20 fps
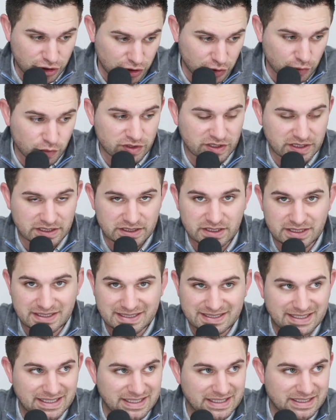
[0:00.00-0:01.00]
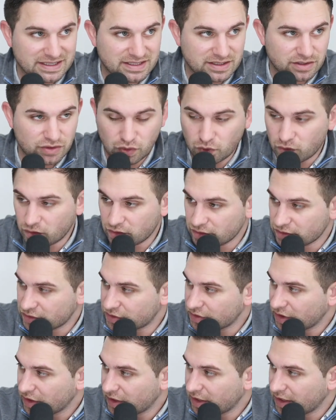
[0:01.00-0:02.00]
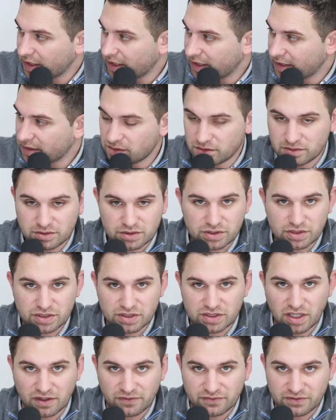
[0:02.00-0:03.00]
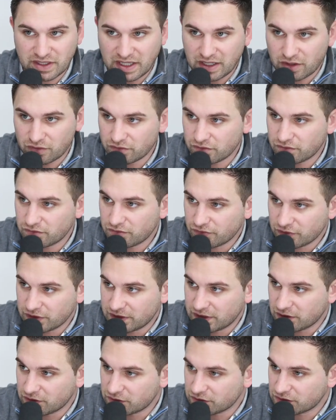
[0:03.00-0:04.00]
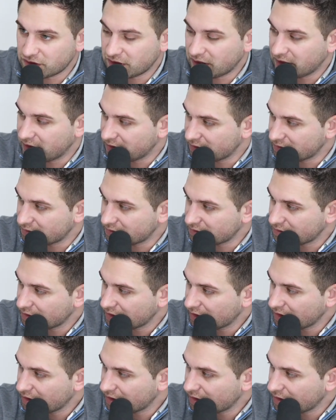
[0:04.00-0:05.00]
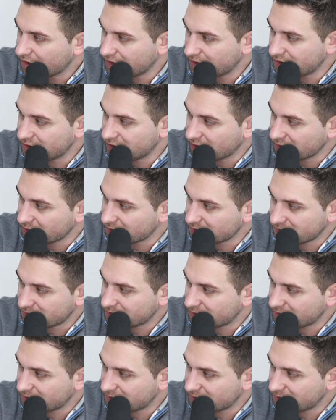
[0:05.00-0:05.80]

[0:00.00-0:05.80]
choosing to sit indoors and stuff down Fritos and, you know,